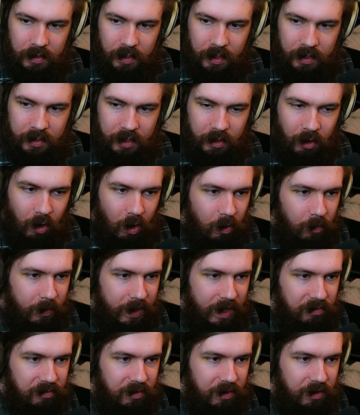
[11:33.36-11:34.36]
And then all
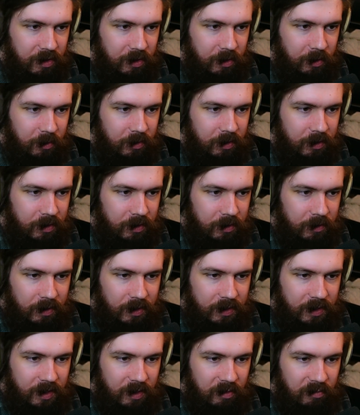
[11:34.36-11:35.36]
we have to do
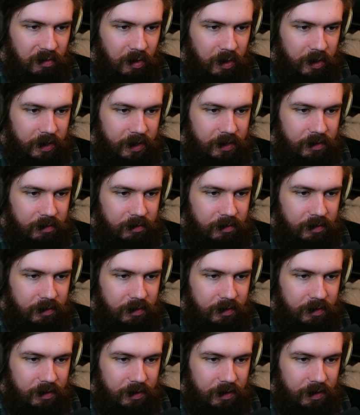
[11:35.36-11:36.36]
is convert it,
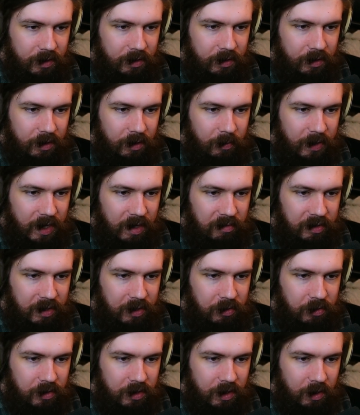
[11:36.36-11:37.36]
and we have an
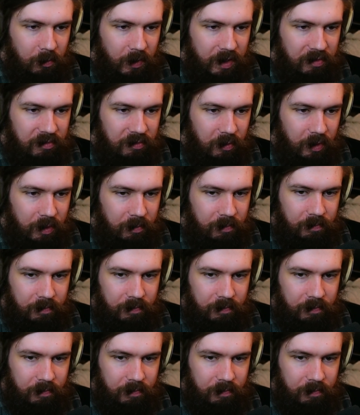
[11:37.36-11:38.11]
interesting waveform.